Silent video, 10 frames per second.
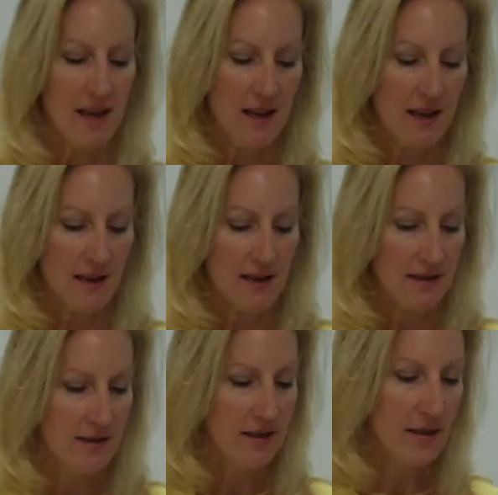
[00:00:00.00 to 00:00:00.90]

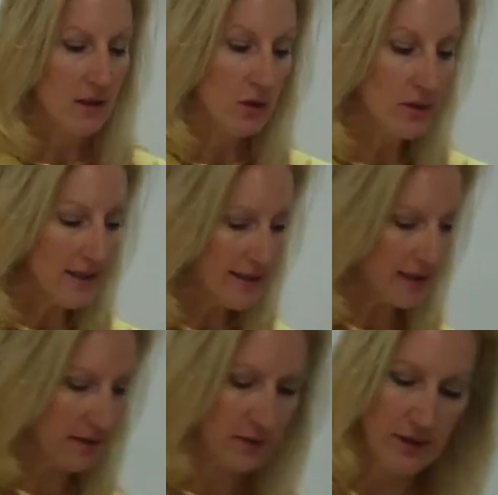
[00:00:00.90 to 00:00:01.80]
And the green
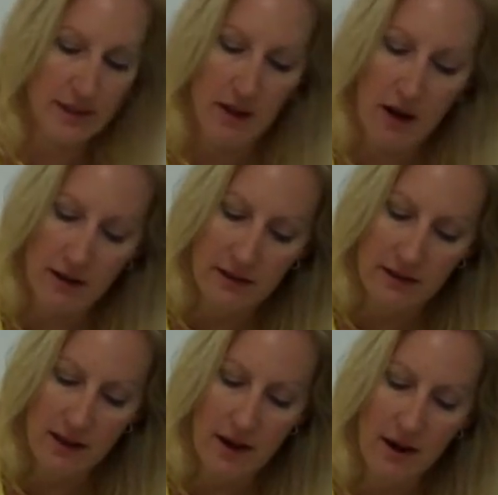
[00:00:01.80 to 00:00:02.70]
set of risk
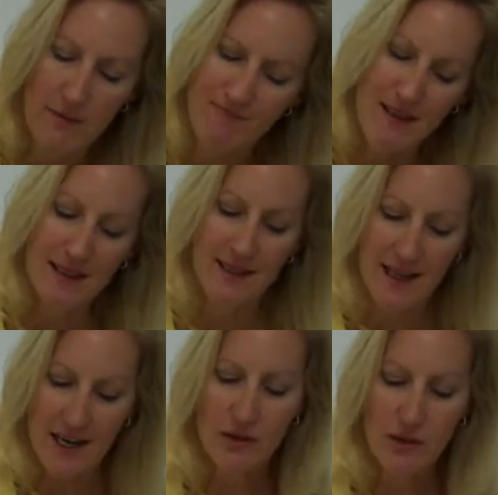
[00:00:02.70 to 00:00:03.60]
cards are
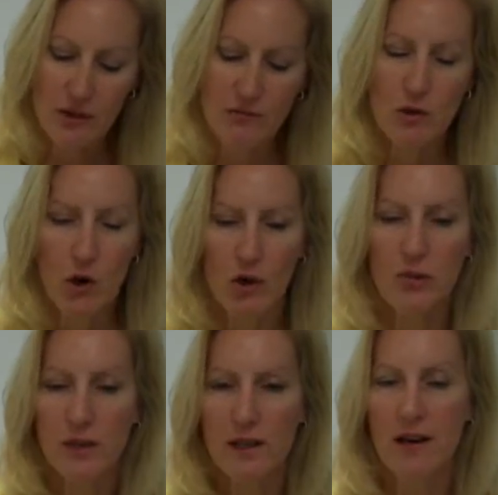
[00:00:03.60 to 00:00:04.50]
standard
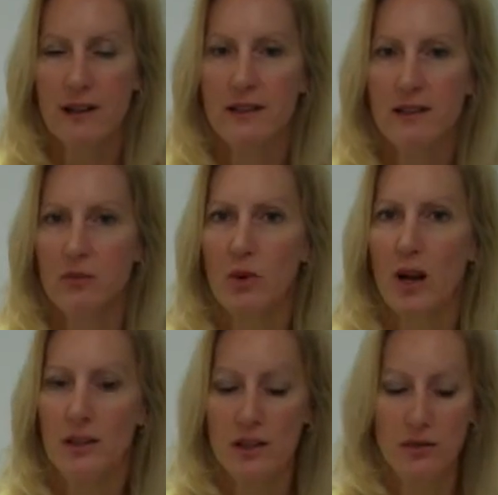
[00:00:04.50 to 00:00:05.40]
corporate kinds of
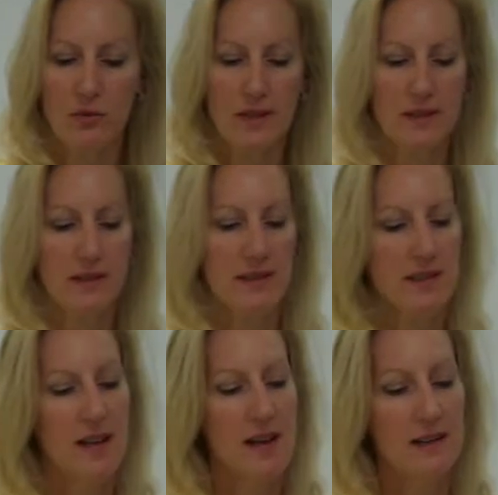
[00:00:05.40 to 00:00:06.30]
project
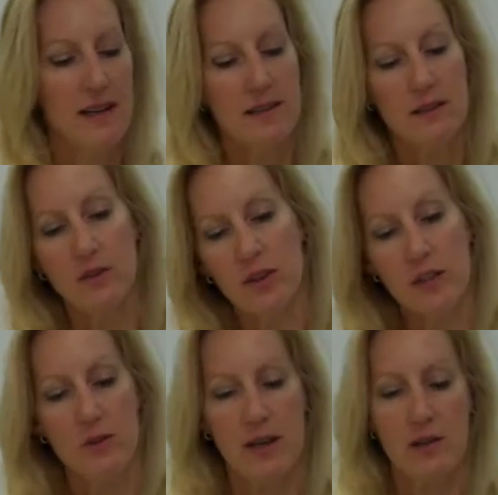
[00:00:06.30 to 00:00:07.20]
risks, like
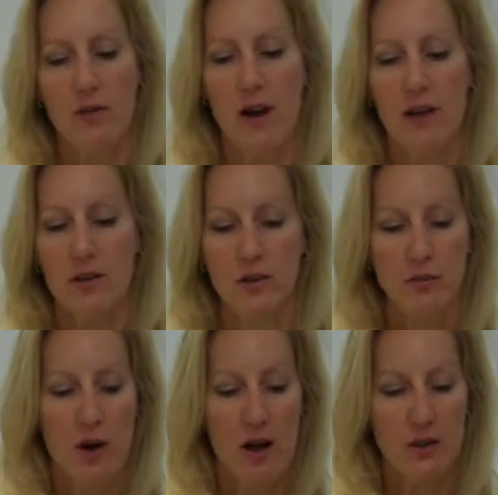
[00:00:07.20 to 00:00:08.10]
stress ran too high on your
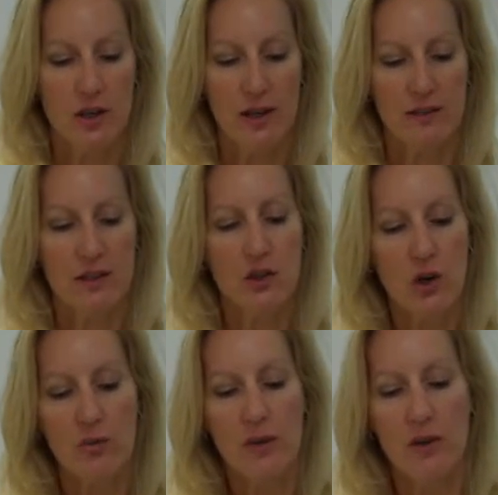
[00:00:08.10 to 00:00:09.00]
project, the
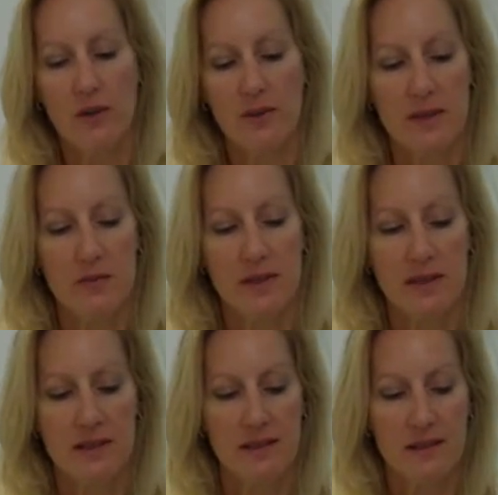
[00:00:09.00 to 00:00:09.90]
storm interrupts the
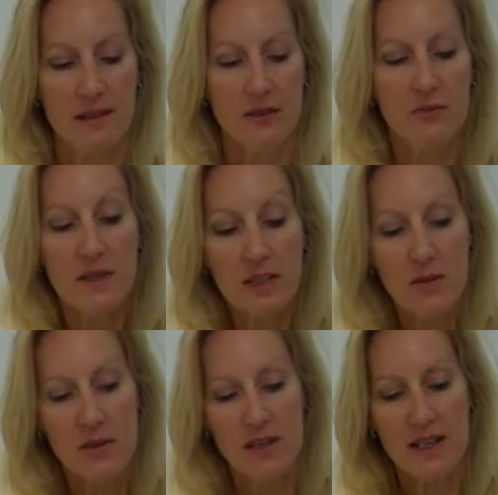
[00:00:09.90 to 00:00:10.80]
business, you've
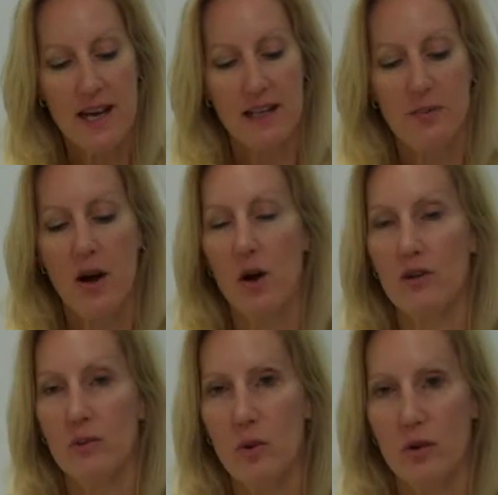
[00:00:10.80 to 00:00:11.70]
miscommunicated
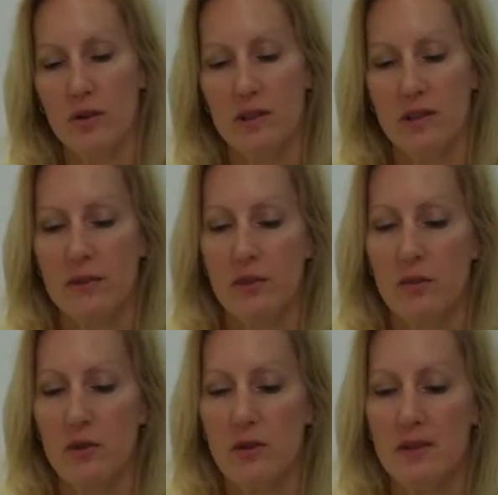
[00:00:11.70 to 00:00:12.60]
about important
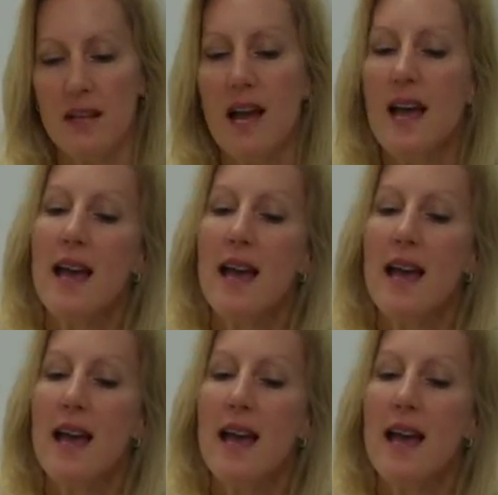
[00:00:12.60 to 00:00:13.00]
deliverables.